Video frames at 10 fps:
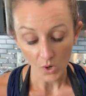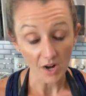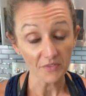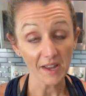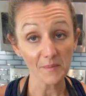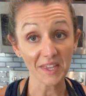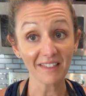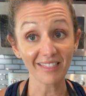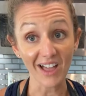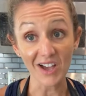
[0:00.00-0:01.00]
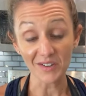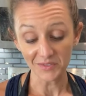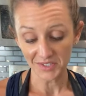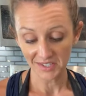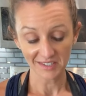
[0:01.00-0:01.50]
Our family
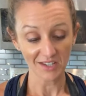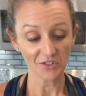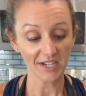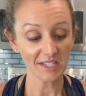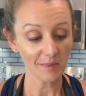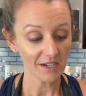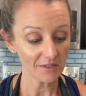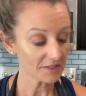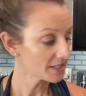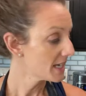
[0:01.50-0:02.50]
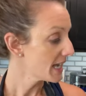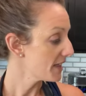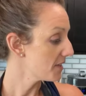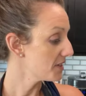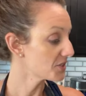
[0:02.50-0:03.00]
loves sun-dried tomatoes,
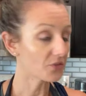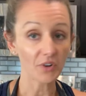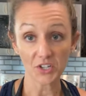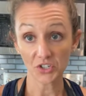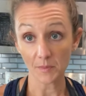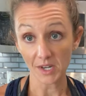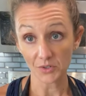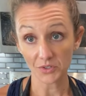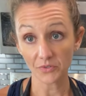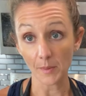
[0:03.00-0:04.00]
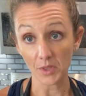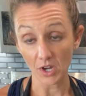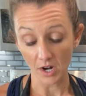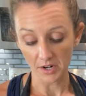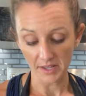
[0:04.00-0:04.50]
and then these are fresh tomatoes from the
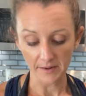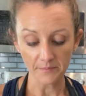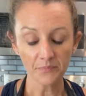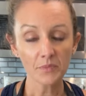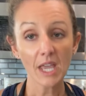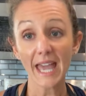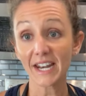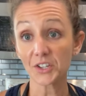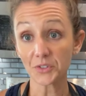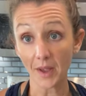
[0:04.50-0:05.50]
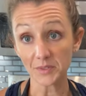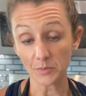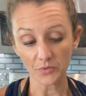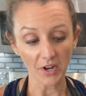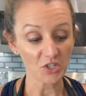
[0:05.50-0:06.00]
garden. And I also have some
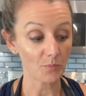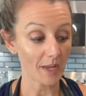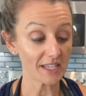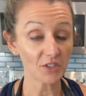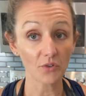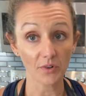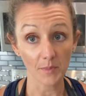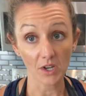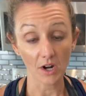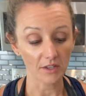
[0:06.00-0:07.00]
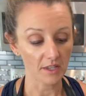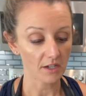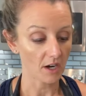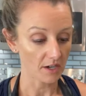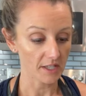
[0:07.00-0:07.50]
fresh basil from the
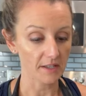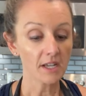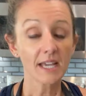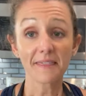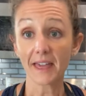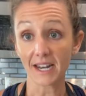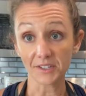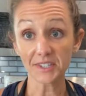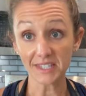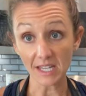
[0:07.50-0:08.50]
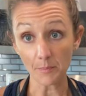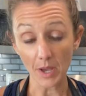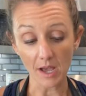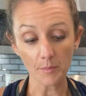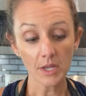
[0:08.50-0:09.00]
garden that I'll snip
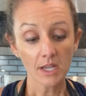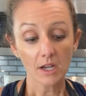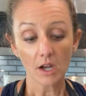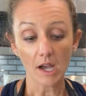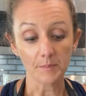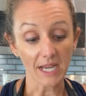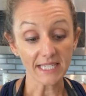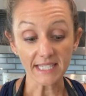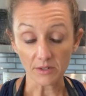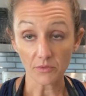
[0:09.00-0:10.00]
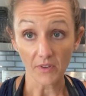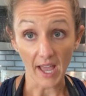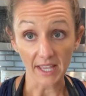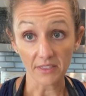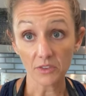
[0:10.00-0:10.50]
up um, nice and
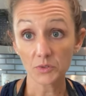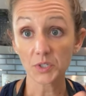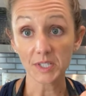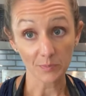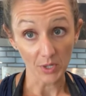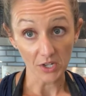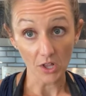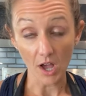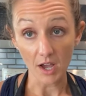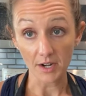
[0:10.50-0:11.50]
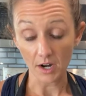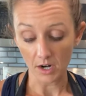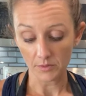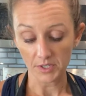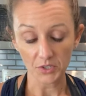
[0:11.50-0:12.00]
fine to sprinkle on
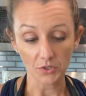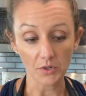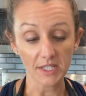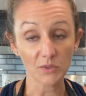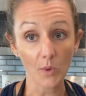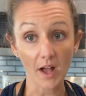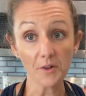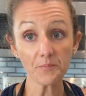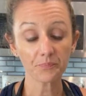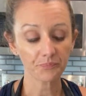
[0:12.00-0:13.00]
our risotto as well.